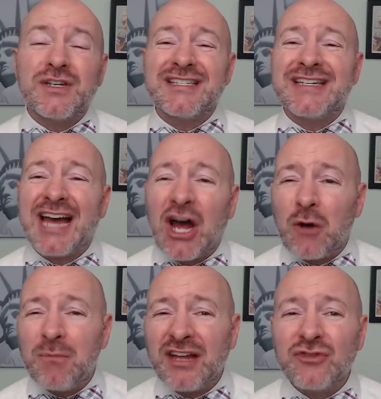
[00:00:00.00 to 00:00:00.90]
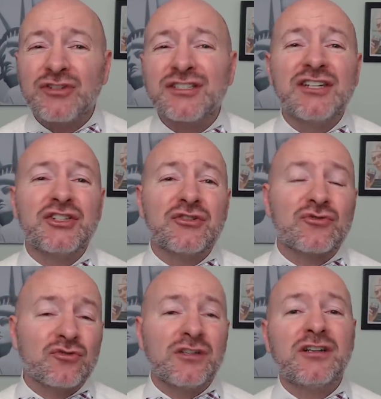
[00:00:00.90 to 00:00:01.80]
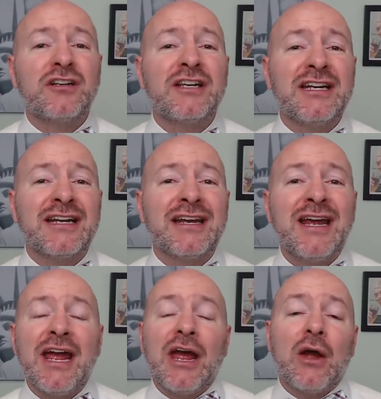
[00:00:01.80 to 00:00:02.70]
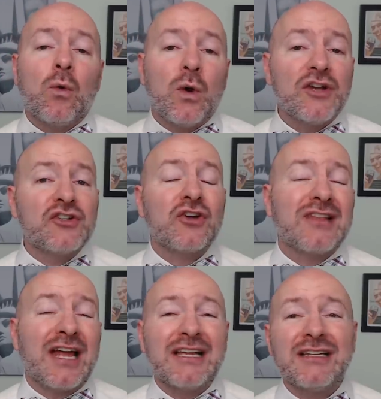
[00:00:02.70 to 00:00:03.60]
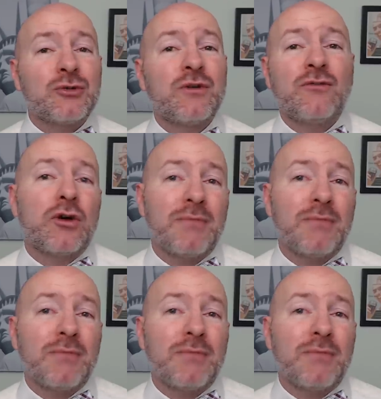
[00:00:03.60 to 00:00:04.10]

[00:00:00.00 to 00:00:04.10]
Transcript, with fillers: we see how bad the recession is really going to get and, and which are likely to avoid